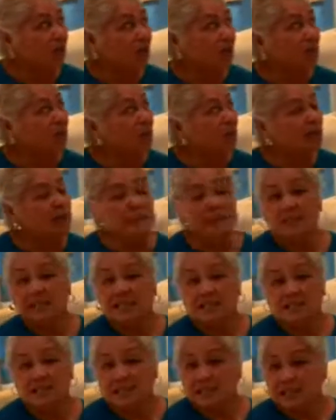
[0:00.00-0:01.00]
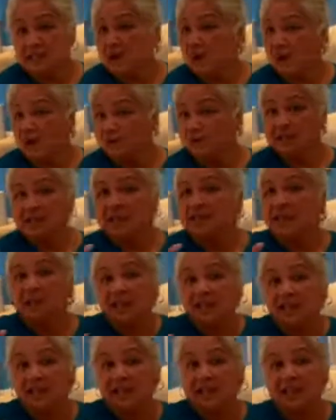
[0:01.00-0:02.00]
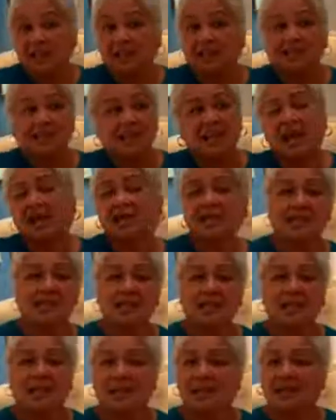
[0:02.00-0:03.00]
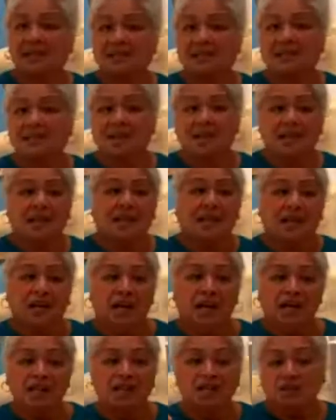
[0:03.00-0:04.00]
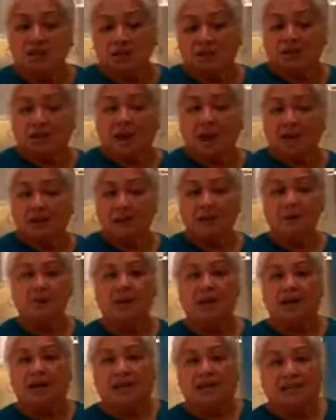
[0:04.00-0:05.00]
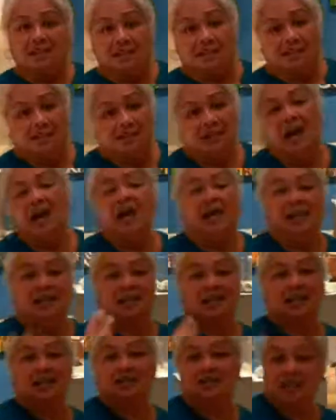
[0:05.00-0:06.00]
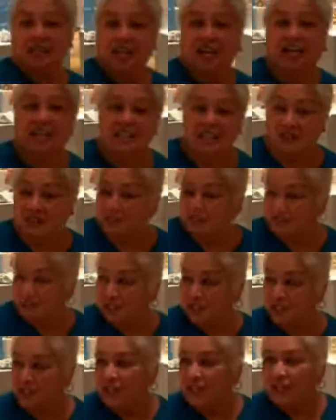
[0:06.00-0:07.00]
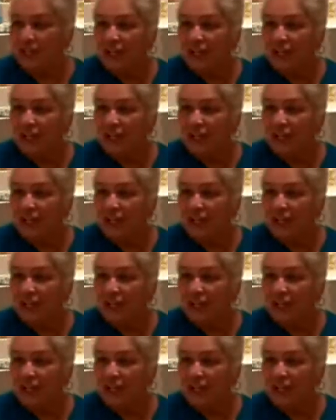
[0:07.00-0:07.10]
we would see art with a kick, exactly as uh, described by the title of the exhibition.